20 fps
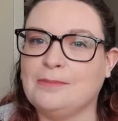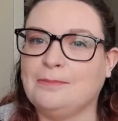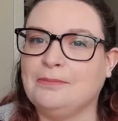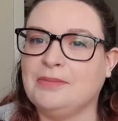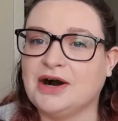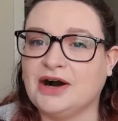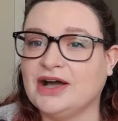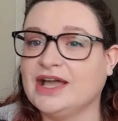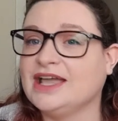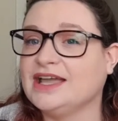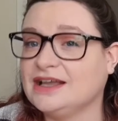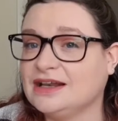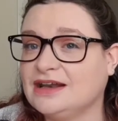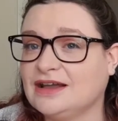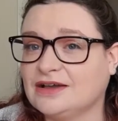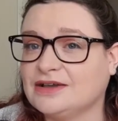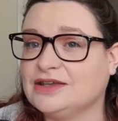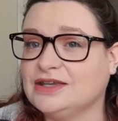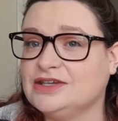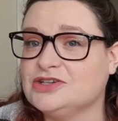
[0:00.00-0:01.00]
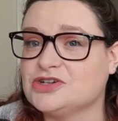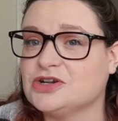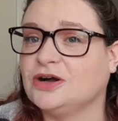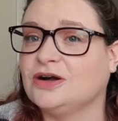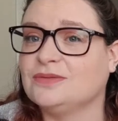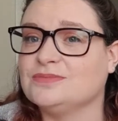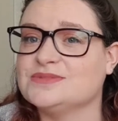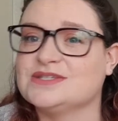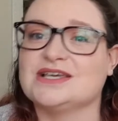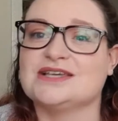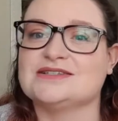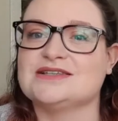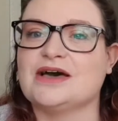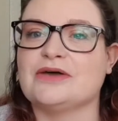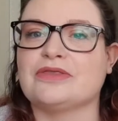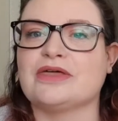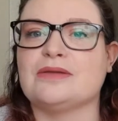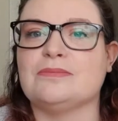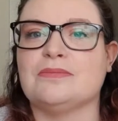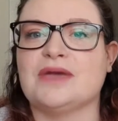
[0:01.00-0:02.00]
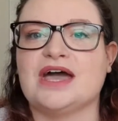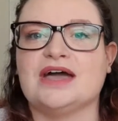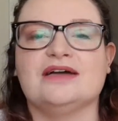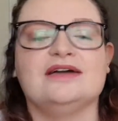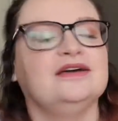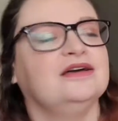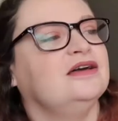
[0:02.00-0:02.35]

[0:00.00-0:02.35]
buying lucky charms. That's how they met.